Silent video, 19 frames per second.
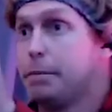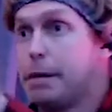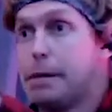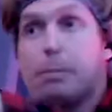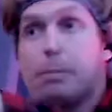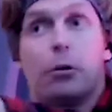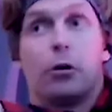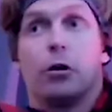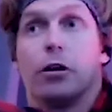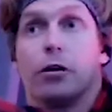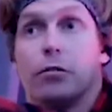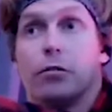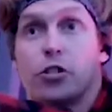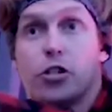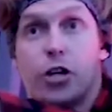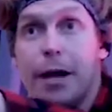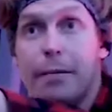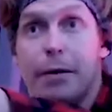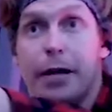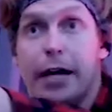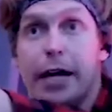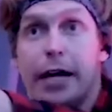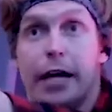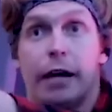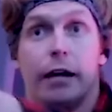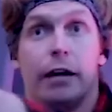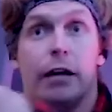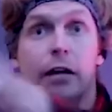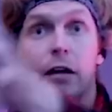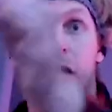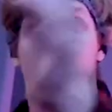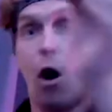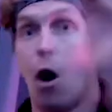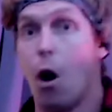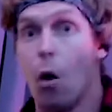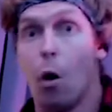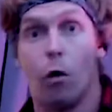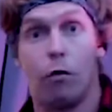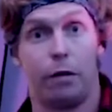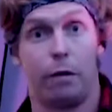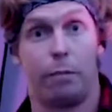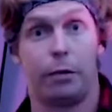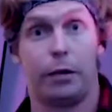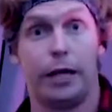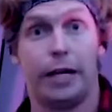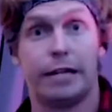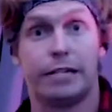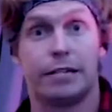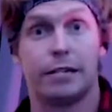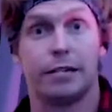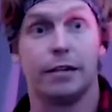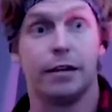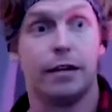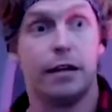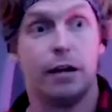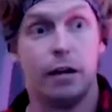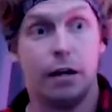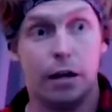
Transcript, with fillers: people are chiming in all over the place,